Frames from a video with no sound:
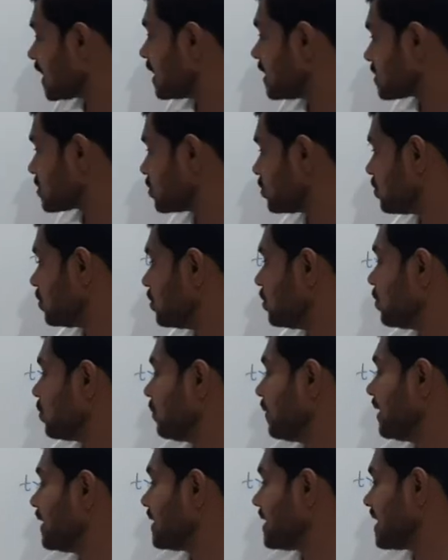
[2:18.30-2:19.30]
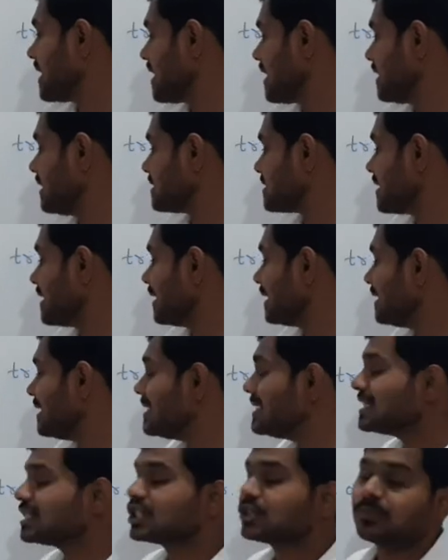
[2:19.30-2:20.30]
So where K is a
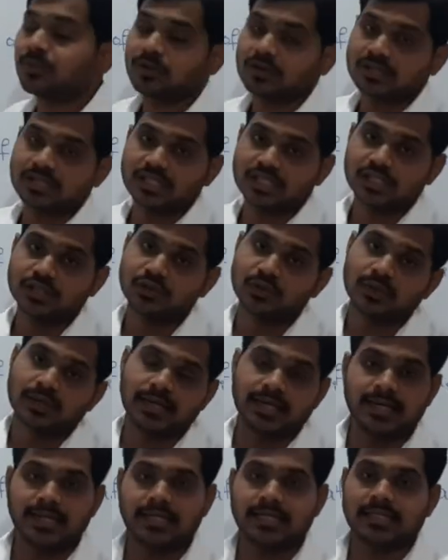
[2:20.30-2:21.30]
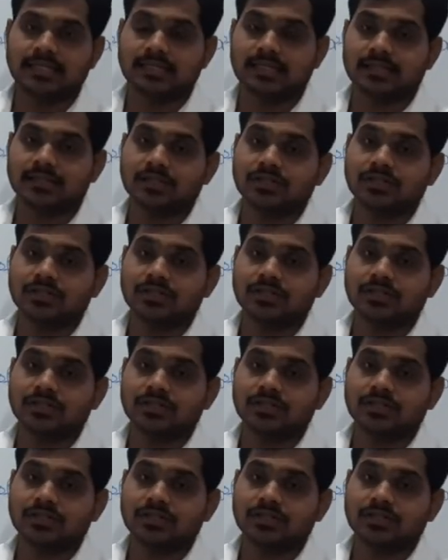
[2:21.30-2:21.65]
least positive integer.